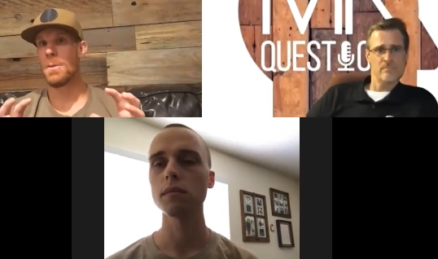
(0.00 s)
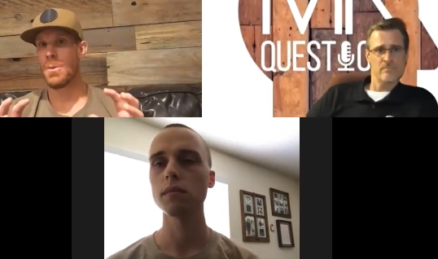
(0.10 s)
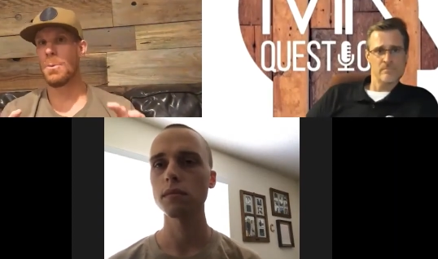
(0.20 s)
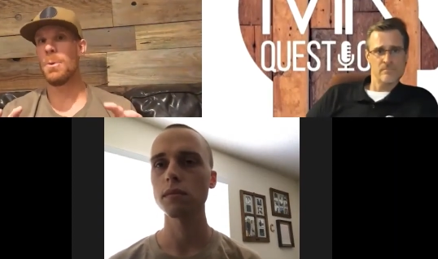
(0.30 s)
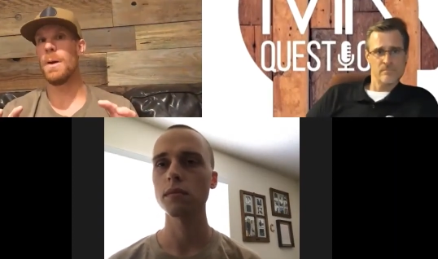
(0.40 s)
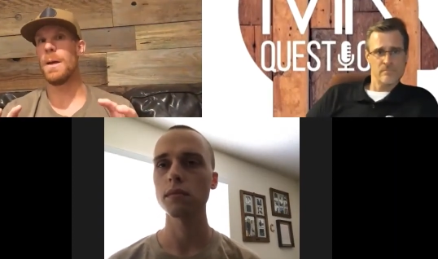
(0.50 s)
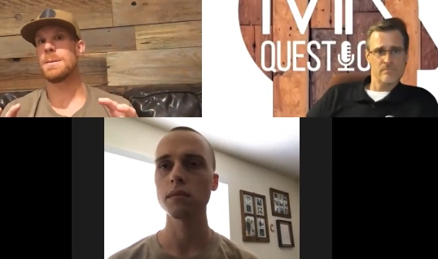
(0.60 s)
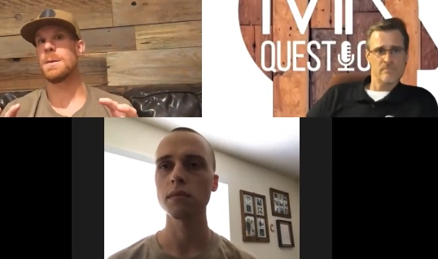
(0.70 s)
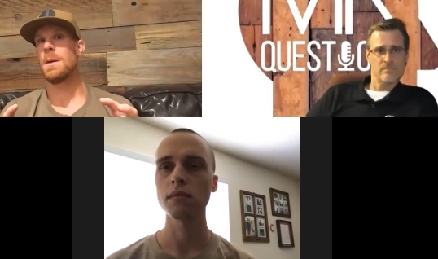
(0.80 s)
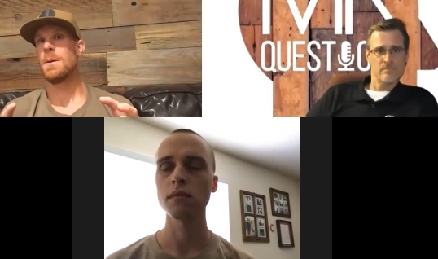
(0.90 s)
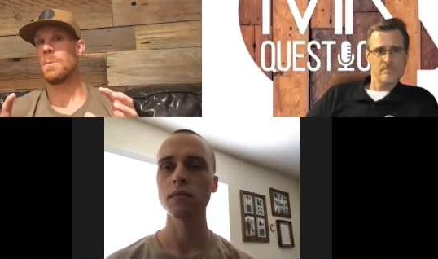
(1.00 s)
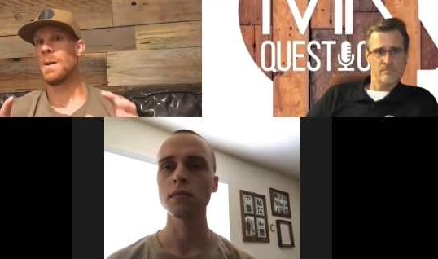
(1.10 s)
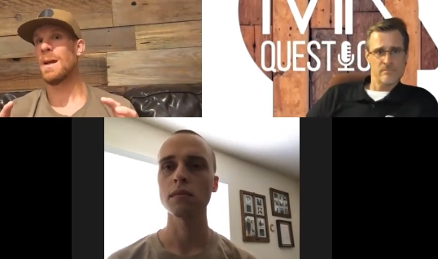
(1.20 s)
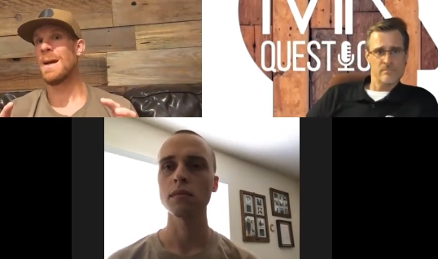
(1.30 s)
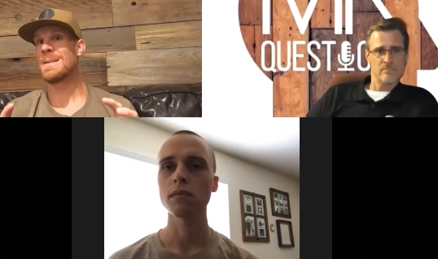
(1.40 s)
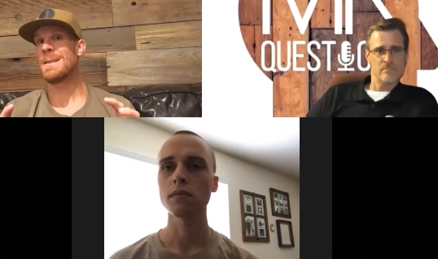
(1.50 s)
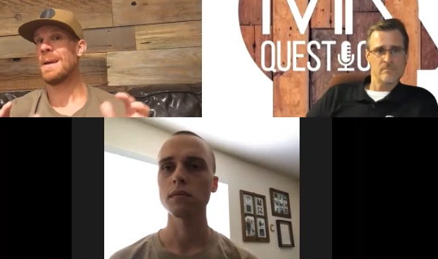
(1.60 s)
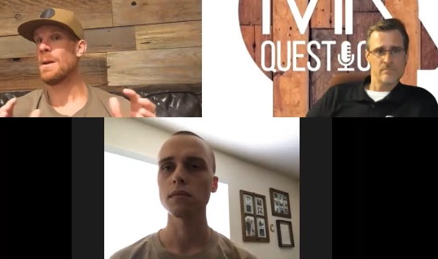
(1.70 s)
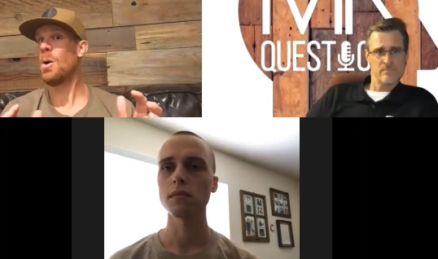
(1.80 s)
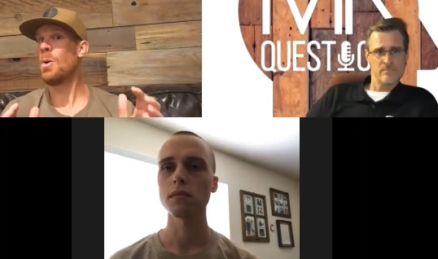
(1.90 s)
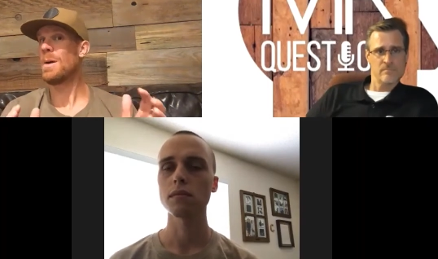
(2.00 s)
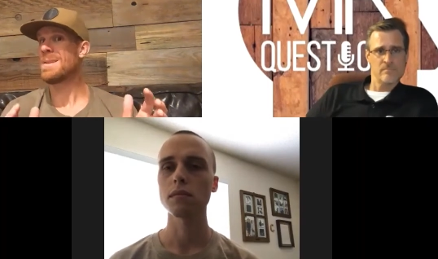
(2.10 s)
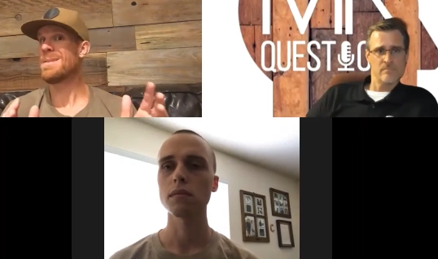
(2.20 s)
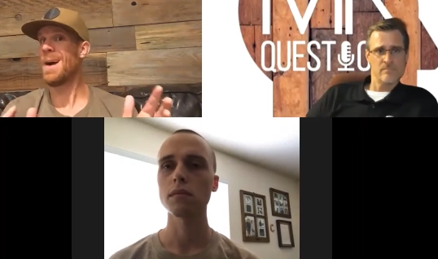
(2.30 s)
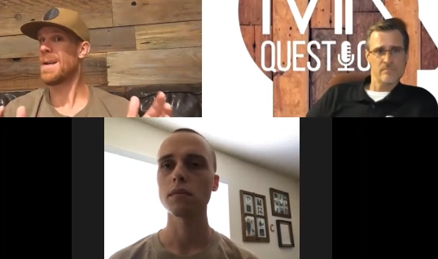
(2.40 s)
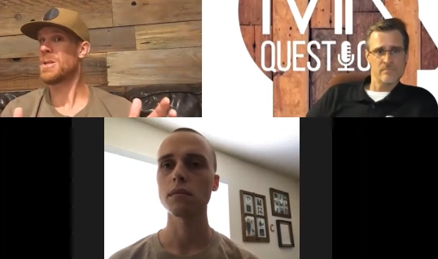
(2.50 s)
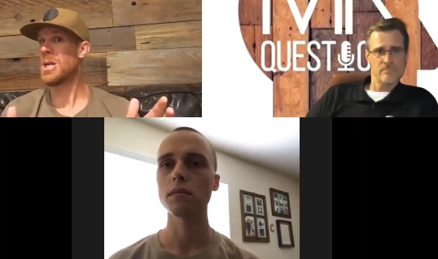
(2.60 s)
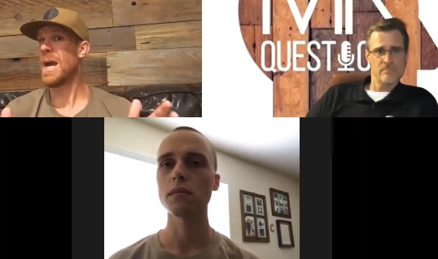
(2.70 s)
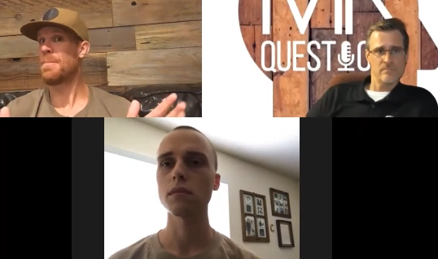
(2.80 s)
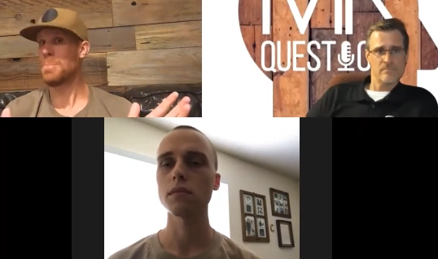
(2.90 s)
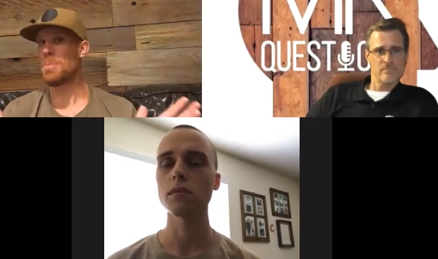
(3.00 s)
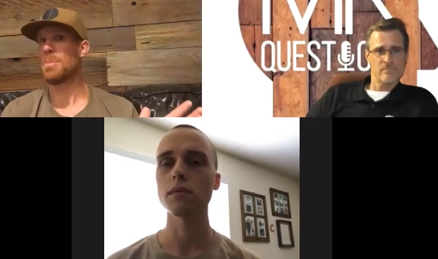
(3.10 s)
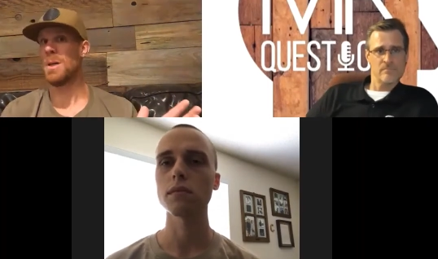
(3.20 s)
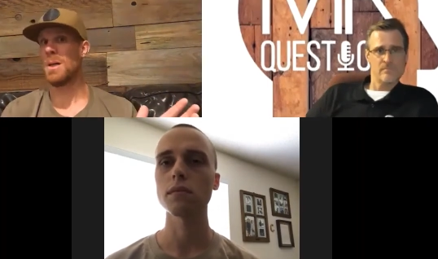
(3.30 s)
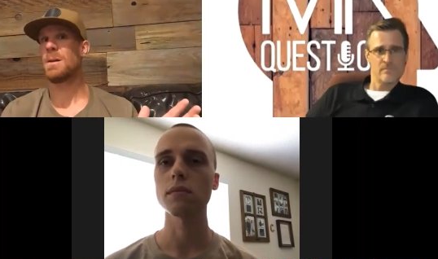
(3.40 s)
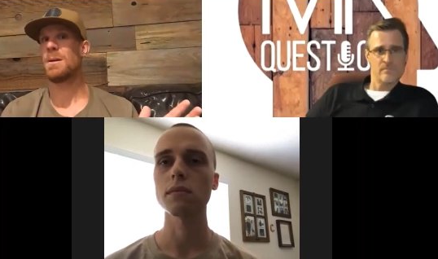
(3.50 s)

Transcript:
Speaker 1: through it, realizing that oh, it's not a chapter book.